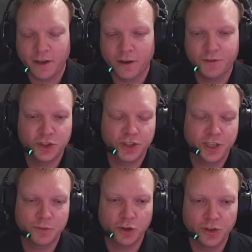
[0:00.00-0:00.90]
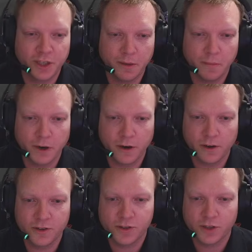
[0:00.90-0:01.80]
I've just jumped on the
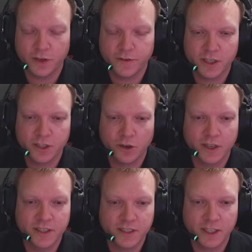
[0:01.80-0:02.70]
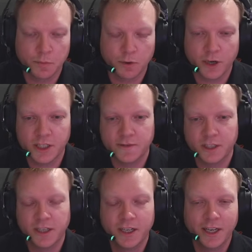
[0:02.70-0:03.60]
American server so I can see the price of it,